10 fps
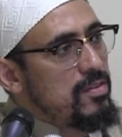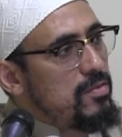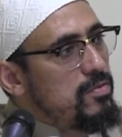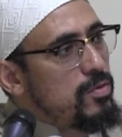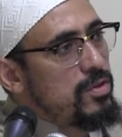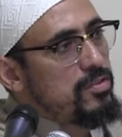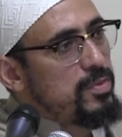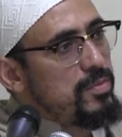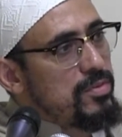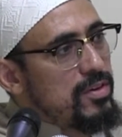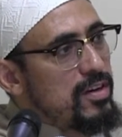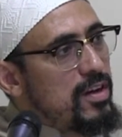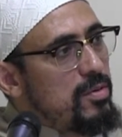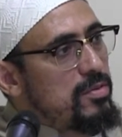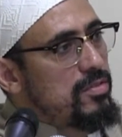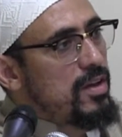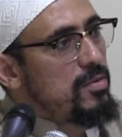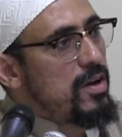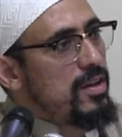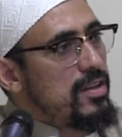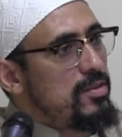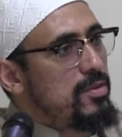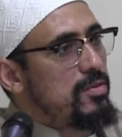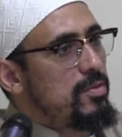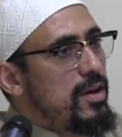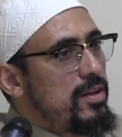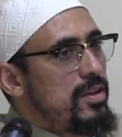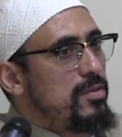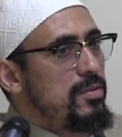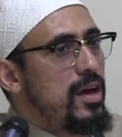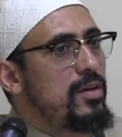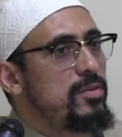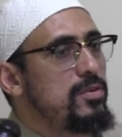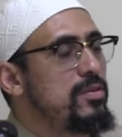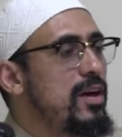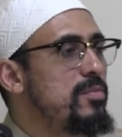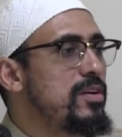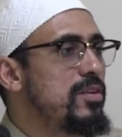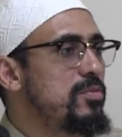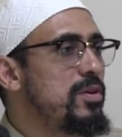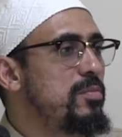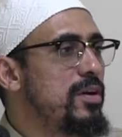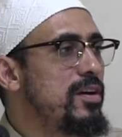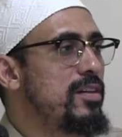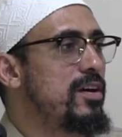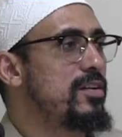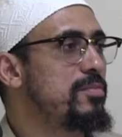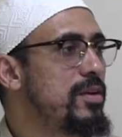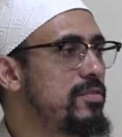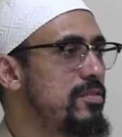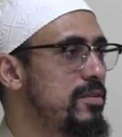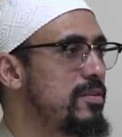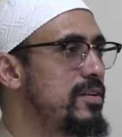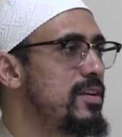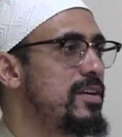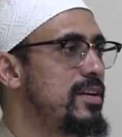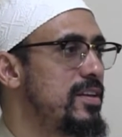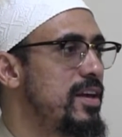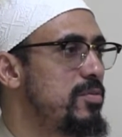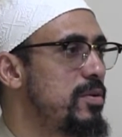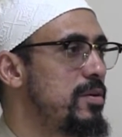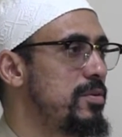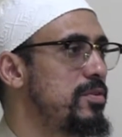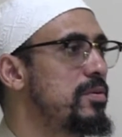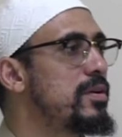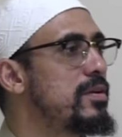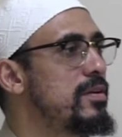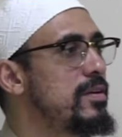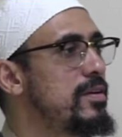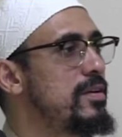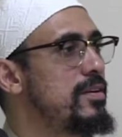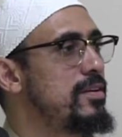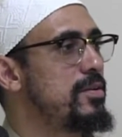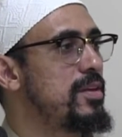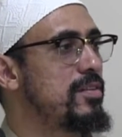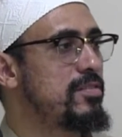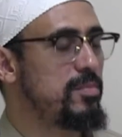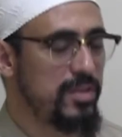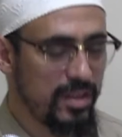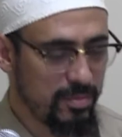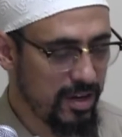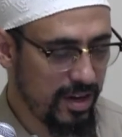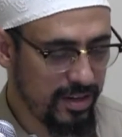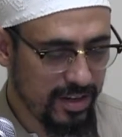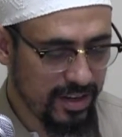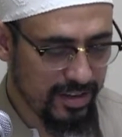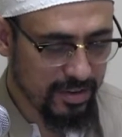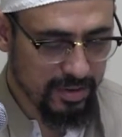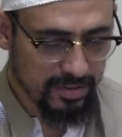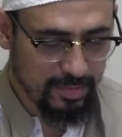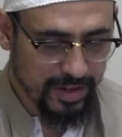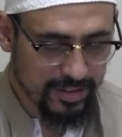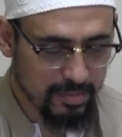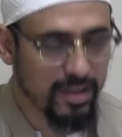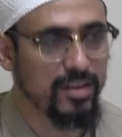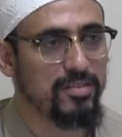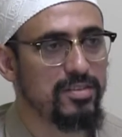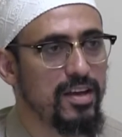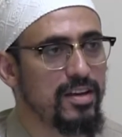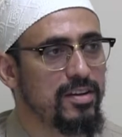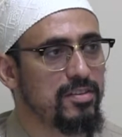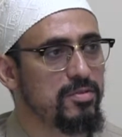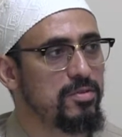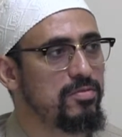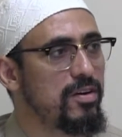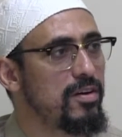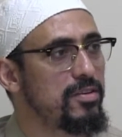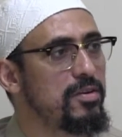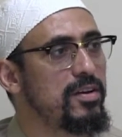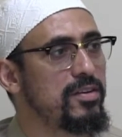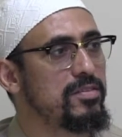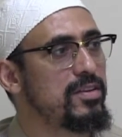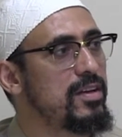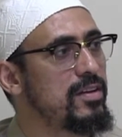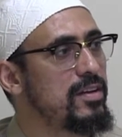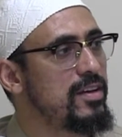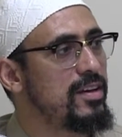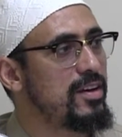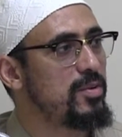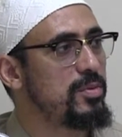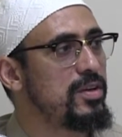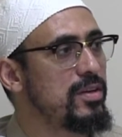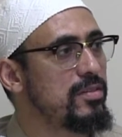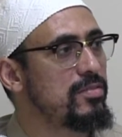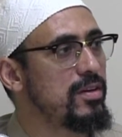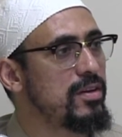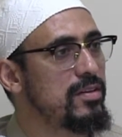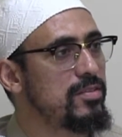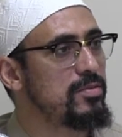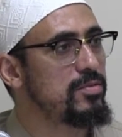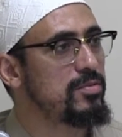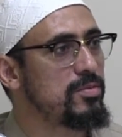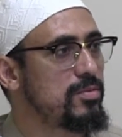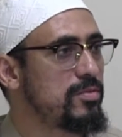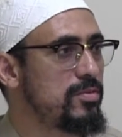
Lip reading: foolish people are going to always say, why do they do this? Why do they do that? We do that because we obey Allah and His Messenger. That's why we do it. That's the meaning behind it. And don't expect them to understand, because kuffar don't understand obedience to